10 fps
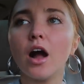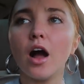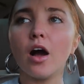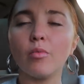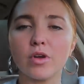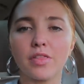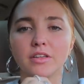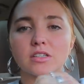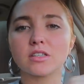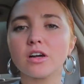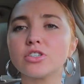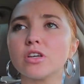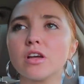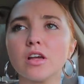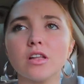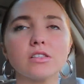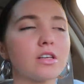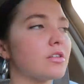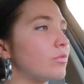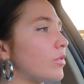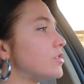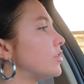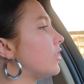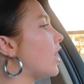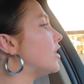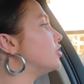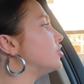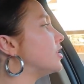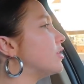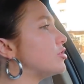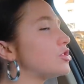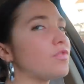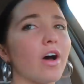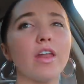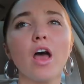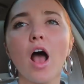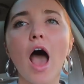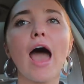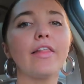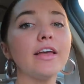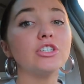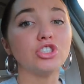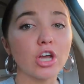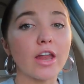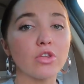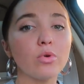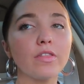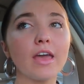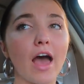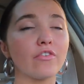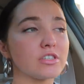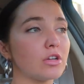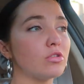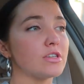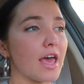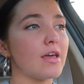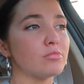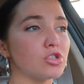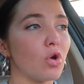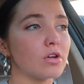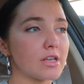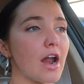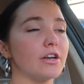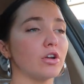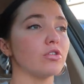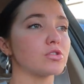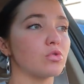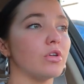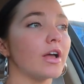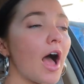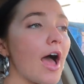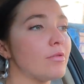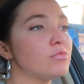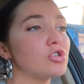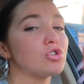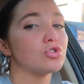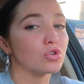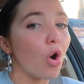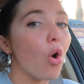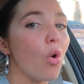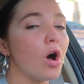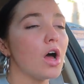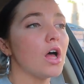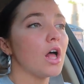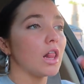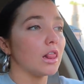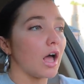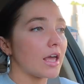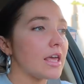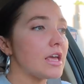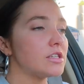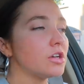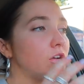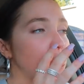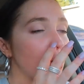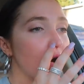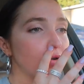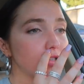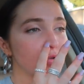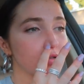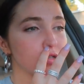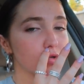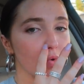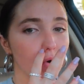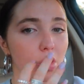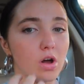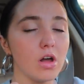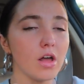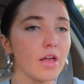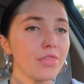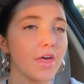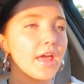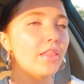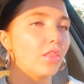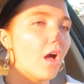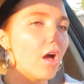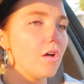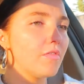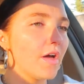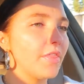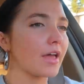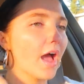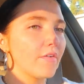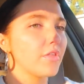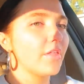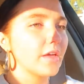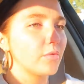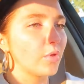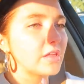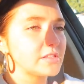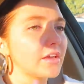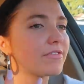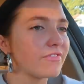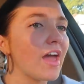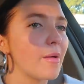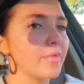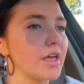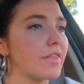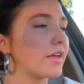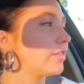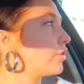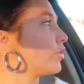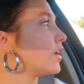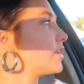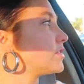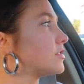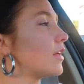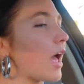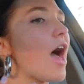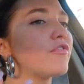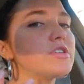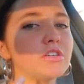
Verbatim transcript: um, we had like discussions and went to lunch and it was just fun. I like genuinely every single day I'm so excited to go to school. Like I'm so lucky to go to a school that I love and like have the like look it's like a family like literally just like every